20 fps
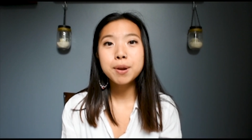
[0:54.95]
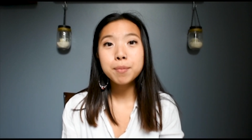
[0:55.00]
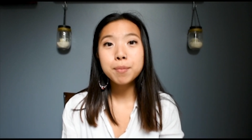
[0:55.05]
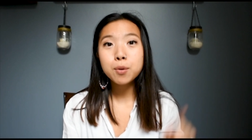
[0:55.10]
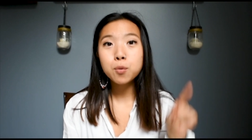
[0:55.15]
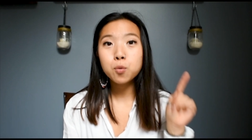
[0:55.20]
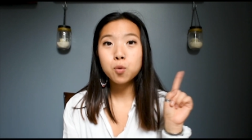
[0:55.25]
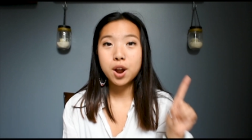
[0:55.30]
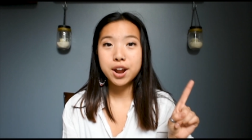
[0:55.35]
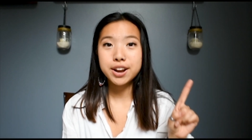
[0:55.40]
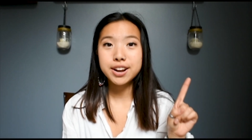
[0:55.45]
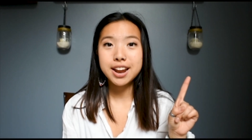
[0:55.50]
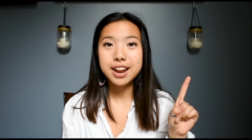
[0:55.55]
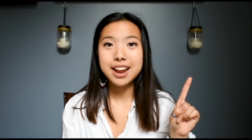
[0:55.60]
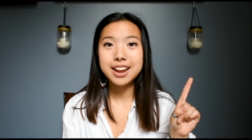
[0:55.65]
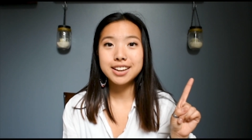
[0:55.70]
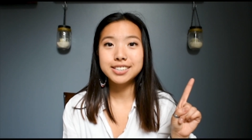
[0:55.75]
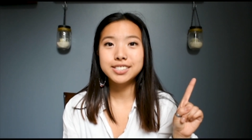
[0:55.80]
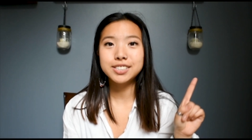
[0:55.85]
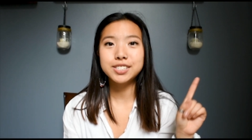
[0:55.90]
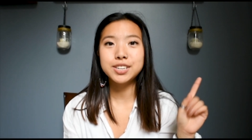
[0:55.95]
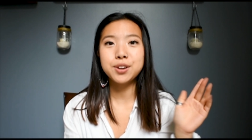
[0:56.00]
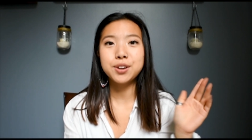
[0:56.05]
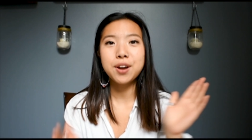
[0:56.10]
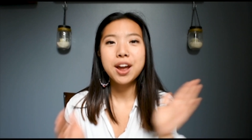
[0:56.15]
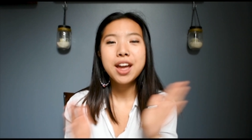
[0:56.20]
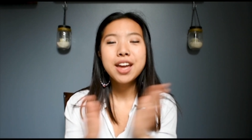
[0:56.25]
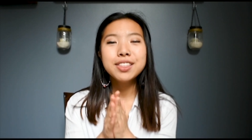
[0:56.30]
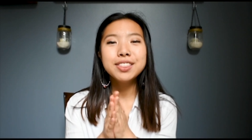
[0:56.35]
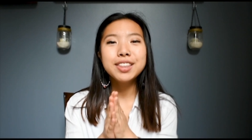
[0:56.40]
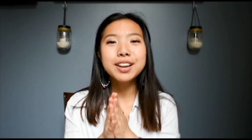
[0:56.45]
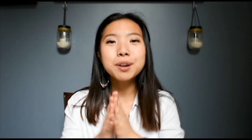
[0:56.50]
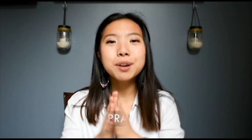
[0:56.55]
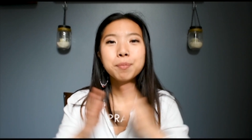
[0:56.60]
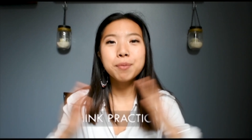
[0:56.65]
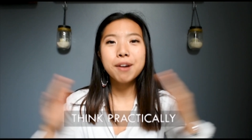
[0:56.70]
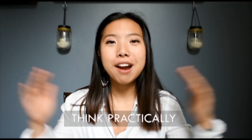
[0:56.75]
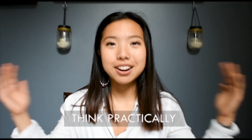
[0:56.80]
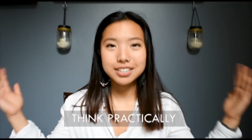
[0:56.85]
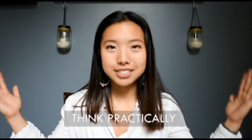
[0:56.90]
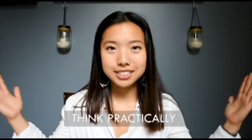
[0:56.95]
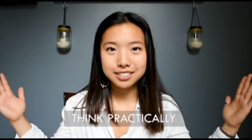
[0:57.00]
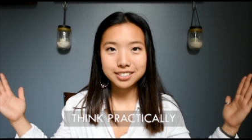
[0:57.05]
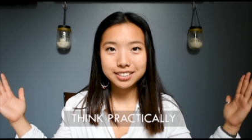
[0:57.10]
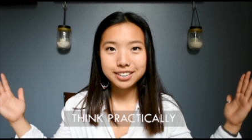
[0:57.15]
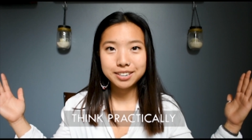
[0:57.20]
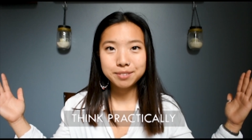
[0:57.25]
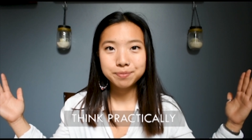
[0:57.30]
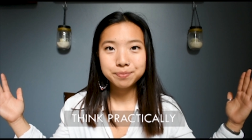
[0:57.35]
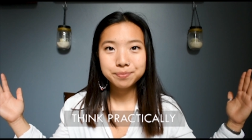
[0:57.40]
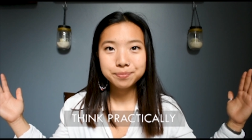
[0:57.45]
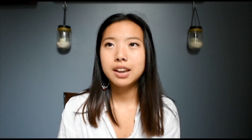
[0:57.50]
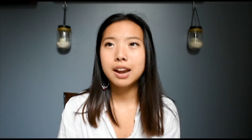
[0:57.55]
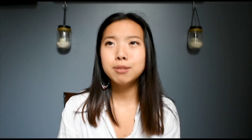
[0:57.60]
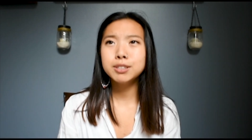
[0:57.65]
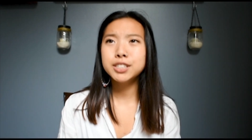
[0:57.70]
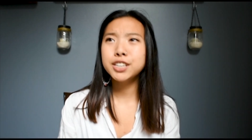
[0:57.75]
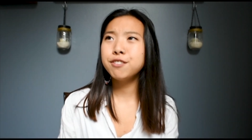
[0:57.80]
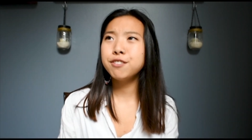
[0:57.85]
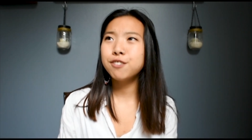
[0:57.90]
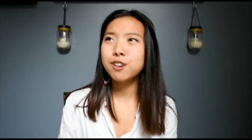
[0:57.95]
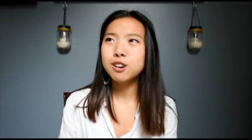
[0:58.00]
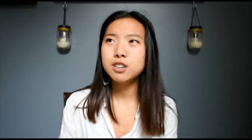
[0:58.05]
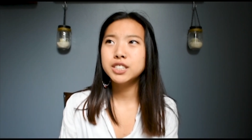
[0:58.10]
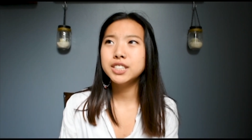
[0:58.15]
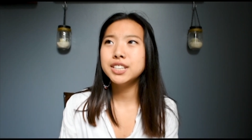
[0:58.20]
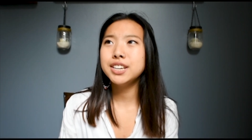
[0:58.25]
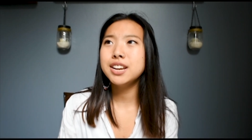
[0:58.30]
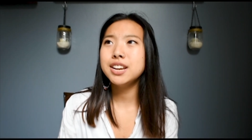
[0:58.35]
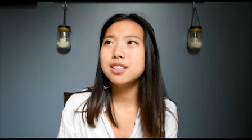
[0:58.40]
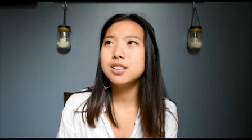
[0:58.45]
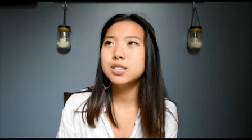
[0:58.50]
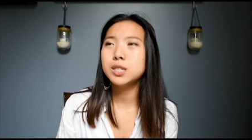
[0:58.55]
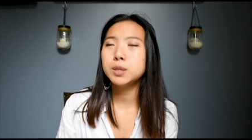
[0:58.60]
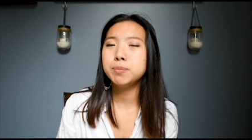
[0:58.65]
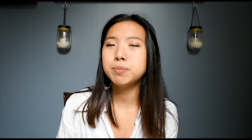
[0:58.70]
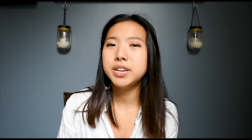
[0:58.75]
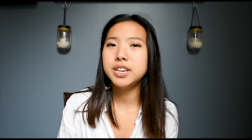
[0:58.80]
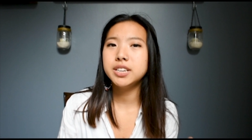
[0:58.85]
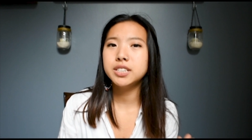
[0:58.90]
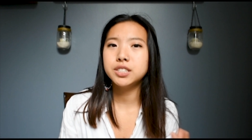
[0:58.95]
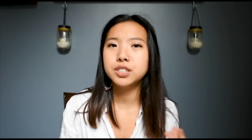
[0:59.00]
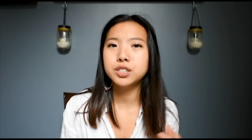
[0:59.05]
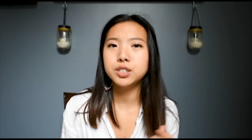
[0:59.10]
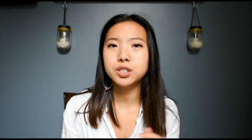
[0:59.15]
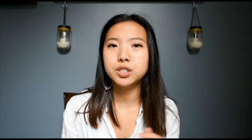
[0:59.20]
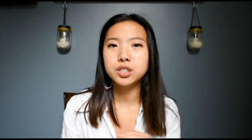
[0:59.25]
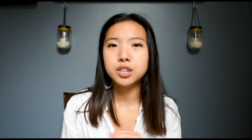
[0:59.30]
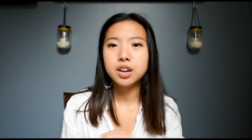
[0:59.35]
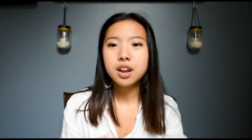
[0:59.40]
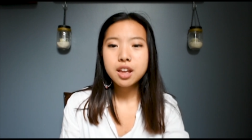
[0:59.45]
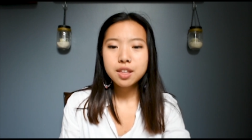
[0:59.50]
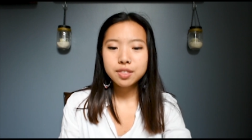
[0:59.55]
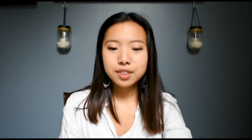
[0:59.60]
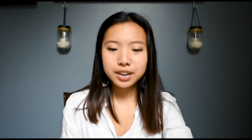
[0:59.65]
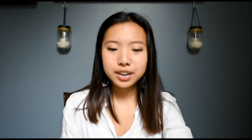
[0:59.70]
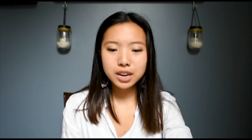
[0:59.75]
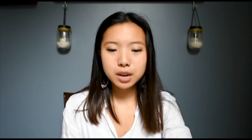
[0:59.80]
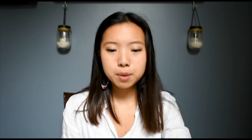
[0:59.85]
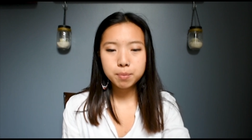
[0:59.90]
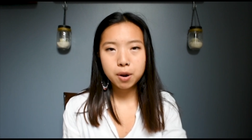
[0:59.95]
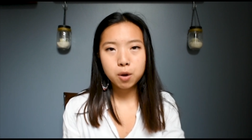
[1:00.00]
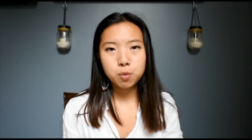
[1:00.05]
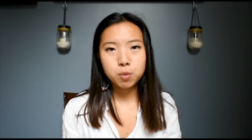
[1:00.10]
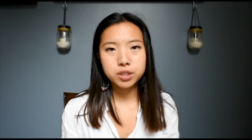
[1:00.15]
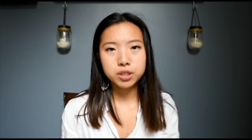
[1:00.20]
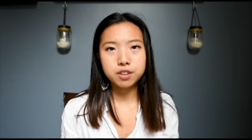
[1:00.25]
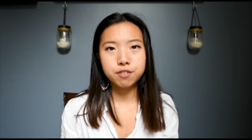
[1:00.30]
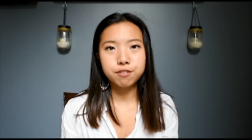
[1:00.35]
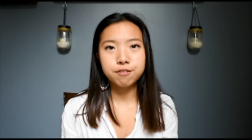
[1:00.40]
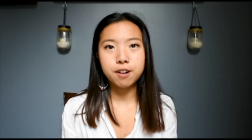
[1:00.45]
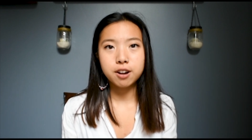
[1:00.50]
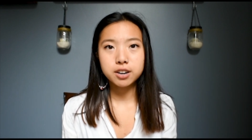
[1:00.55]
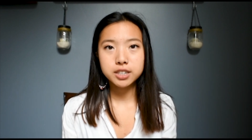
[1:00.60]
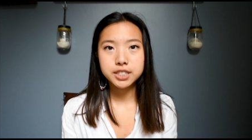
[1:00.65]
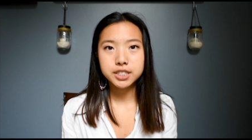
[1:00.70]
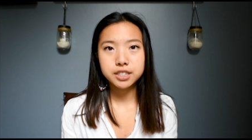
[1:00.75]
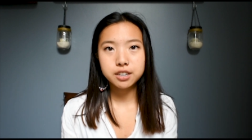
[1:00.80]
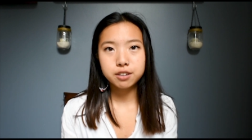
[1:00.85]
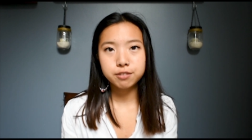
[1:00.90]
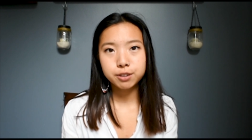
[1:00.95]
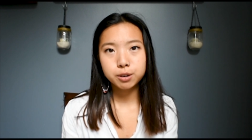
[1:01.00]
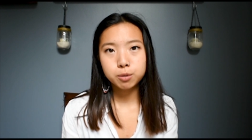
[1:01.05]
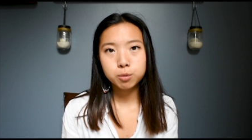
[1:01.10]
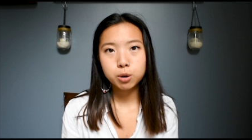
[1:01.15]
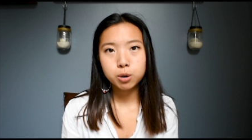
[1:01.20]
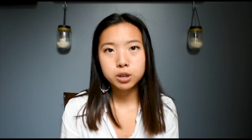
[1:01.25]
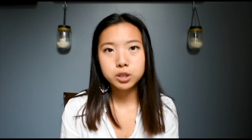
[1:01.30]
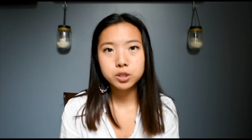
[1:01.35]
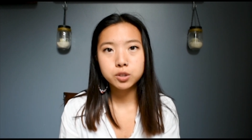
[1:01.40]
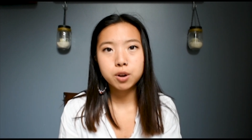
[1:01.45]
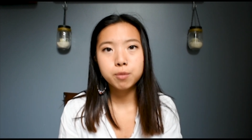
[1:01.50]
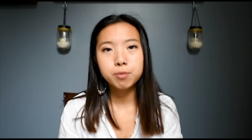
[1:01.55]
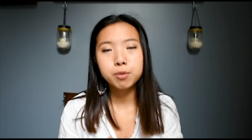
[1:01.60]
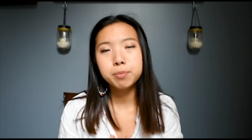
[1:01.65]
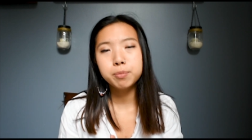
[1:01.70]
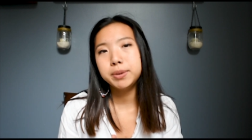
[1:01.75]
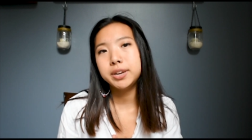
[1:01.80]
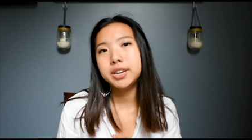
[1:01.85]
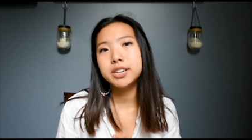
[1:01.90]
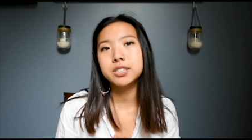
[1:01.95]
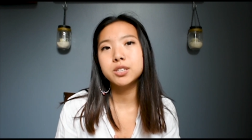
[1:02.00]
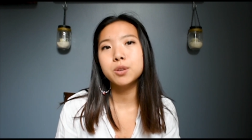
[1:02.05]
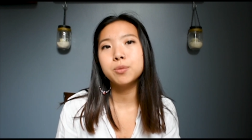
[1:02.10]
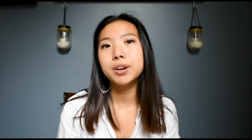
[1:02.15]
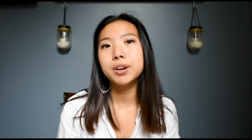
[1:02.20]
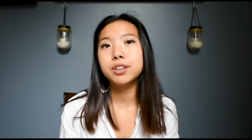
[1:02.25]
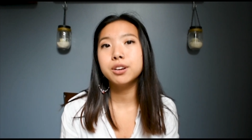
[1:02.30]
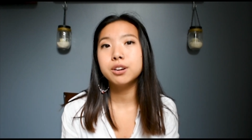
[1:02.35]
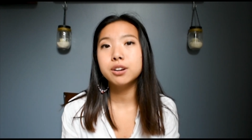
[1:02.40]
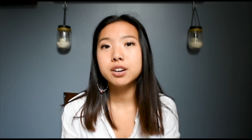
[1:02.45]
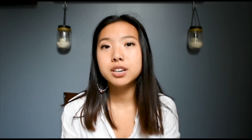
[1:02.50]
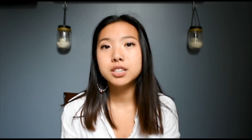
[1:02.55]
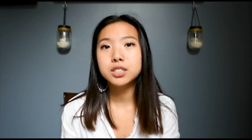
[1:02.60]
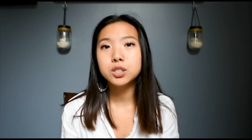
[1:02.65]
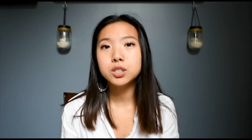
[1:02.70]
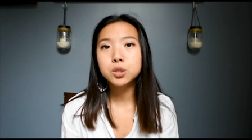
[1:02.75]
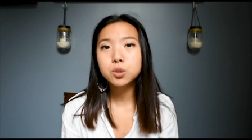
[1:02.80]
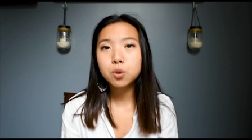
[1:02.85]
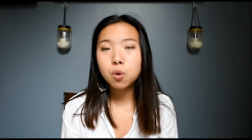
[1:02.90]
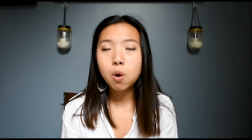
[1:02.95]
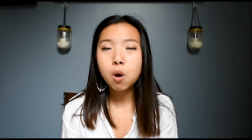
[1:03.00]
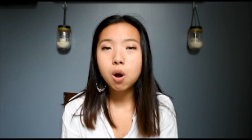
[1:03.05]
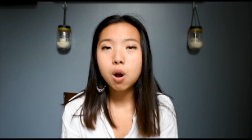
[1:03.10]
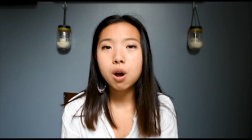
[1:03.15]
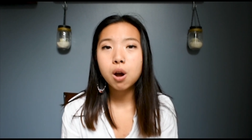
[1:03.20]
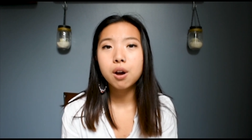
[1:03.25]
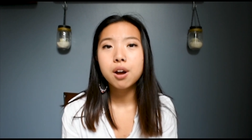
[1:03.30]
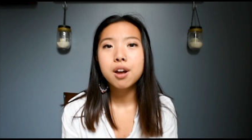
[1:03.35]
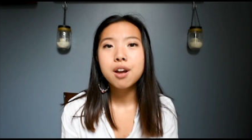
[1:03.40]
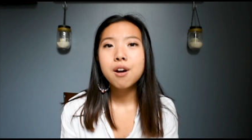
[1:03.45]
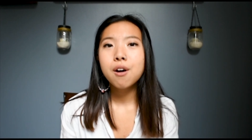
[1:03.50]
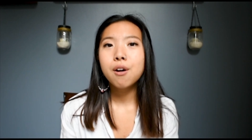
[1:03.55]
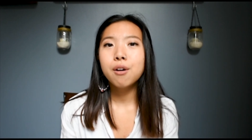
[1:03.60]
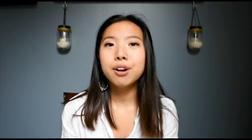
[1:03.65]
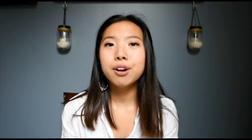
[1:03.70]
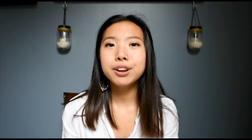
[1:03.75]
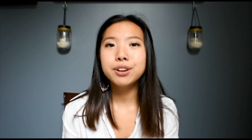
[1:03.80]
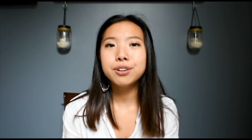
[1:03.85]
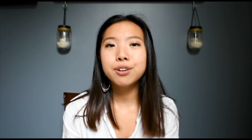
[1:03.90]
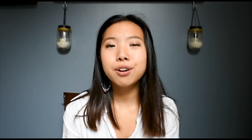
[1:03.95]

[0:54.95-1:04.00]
number 1 is to think practically. I would say firstly, this means just thinking about what the function of your wardrobe will be. So whether you're in school or you